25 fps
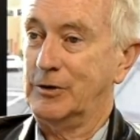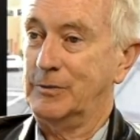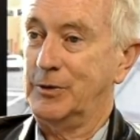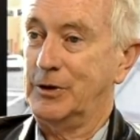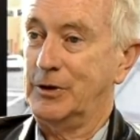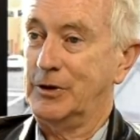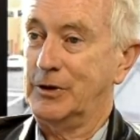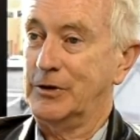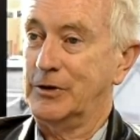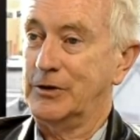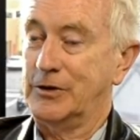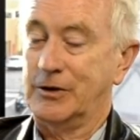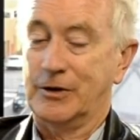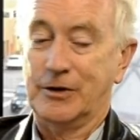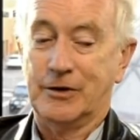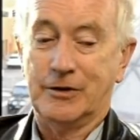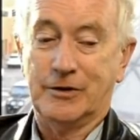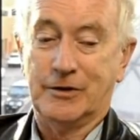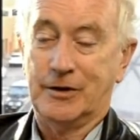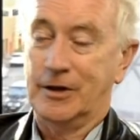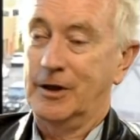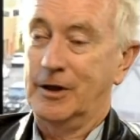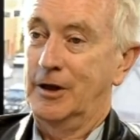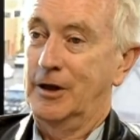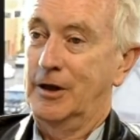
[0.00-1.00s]
policy
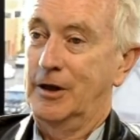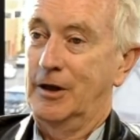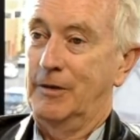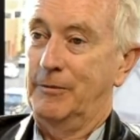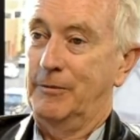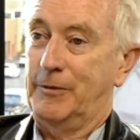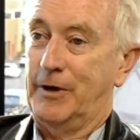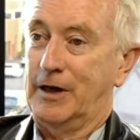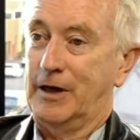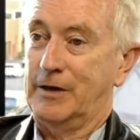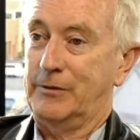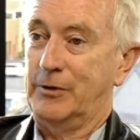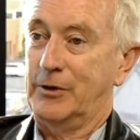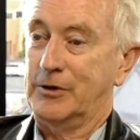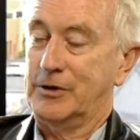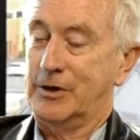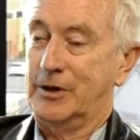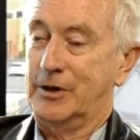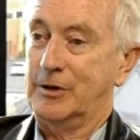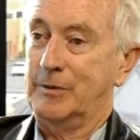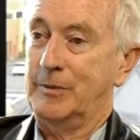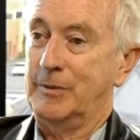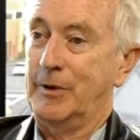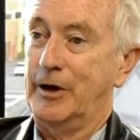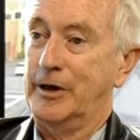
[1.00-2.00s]
is part of what's
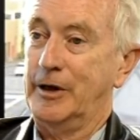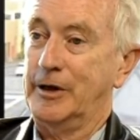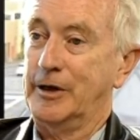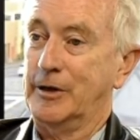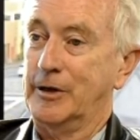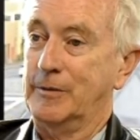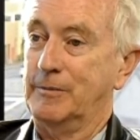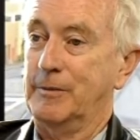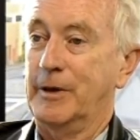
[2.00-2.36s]
undermining it.